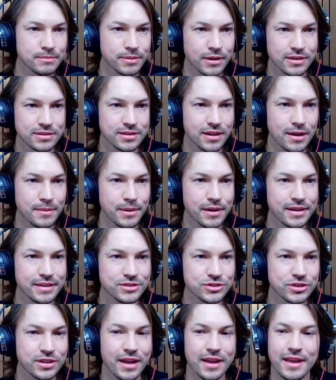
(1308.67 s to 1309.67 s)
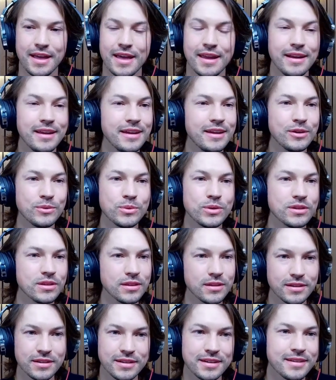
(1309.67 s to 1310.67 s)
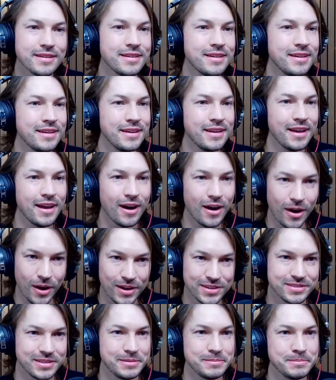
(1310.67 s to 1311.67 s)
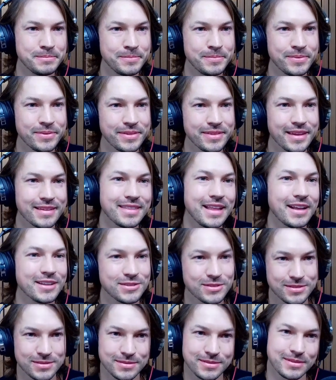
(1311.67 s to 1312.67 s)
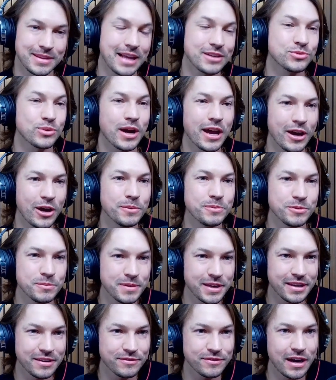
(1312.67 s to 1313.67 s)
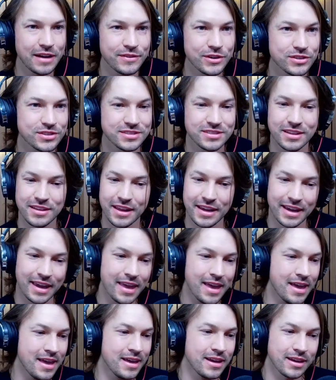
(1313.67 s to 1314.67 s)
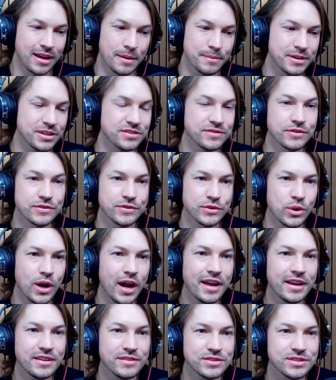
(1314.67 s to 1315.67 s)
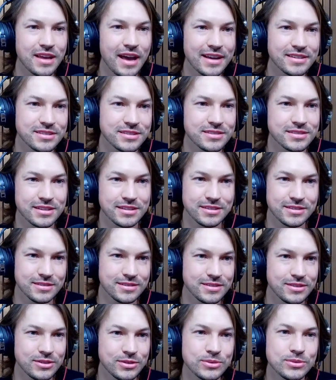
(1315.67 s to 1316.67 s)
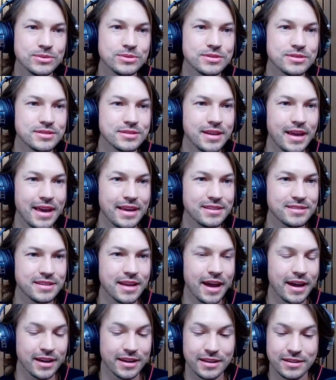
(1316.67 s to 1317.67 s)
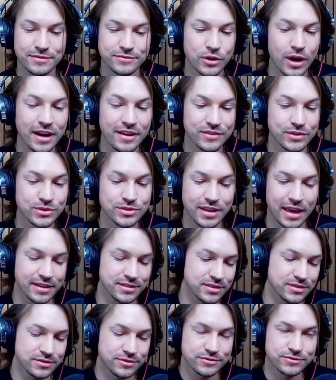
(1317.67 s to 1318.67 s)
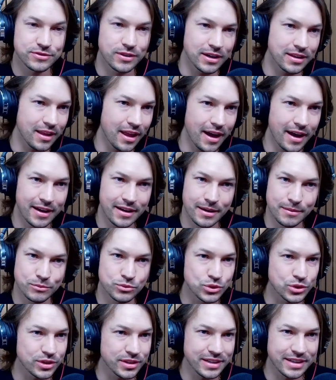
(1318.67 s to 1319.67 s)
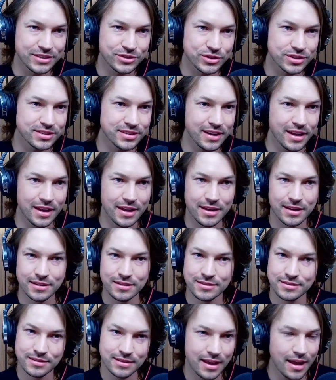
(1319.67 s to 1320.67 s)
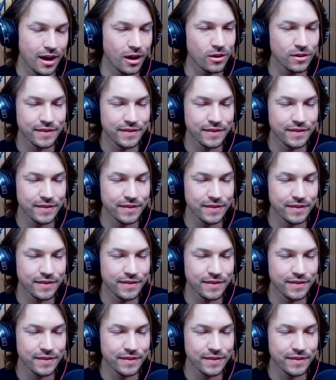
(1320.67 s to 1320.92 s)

part-time on an intranet and it will look awesome. Like that's where I hope to be in 5 years, is that like companies of a variety of sizes can use Haystack and a variety of use cases. Frontline, I'm really interested in all